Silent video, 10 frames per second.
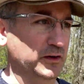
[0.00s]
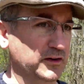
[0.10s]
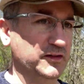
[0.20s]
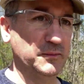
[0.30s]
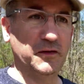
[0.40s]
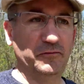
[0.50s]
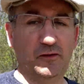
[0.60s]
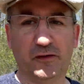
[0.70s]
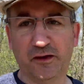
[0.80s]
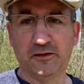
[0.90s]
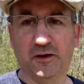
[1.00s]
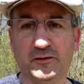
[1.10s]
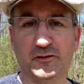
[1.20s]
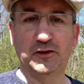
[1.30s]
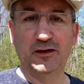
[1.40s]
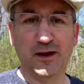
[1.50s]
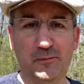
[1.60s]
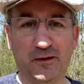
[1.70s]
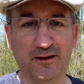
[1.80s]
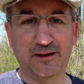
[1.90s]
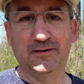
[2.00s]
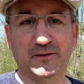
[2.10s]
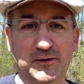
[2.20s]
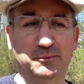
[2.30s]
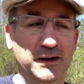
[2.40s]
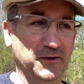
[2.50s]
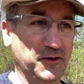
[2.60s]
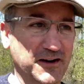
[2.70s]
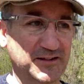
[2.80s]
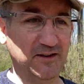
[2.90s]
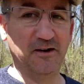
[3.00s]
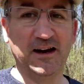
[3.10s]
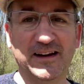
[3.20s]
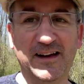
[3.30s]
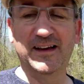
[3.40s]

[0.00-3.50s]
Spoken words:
Something for the adults to look at while the kids are being crazy, right?